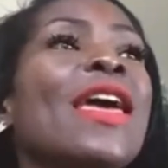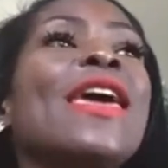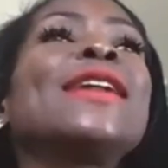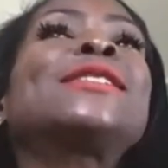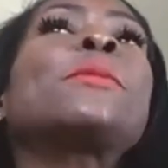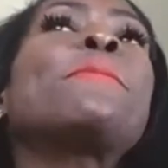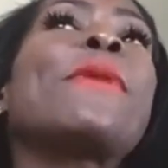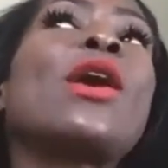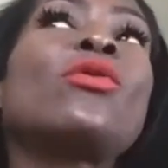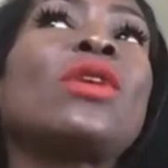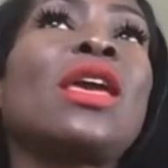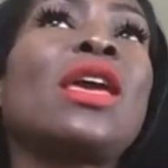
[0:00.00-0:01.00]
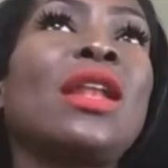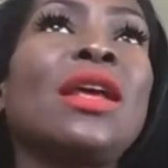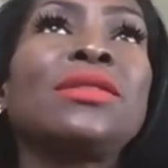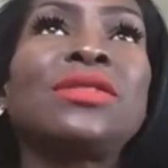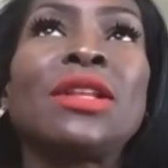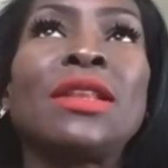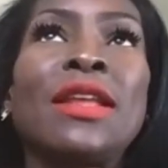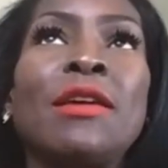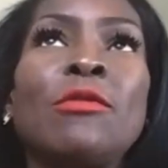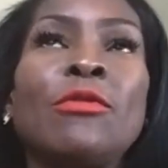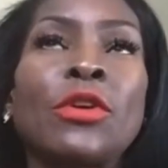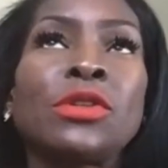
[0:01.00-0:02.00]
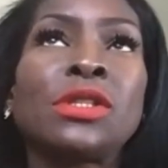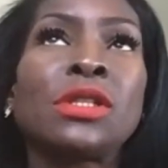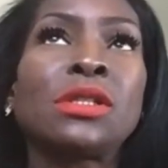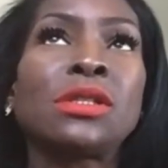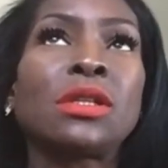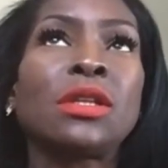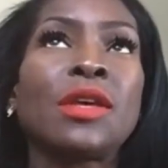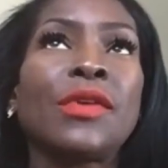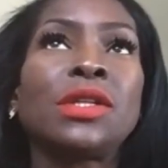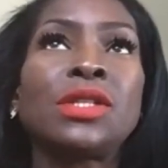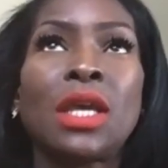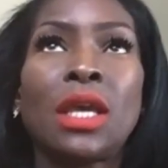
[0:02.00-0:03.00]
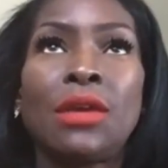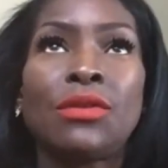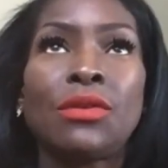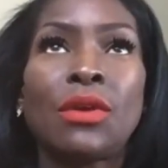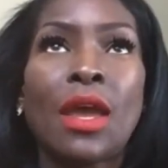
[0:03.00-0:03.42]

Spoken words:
it's about eating to live versus living to eat.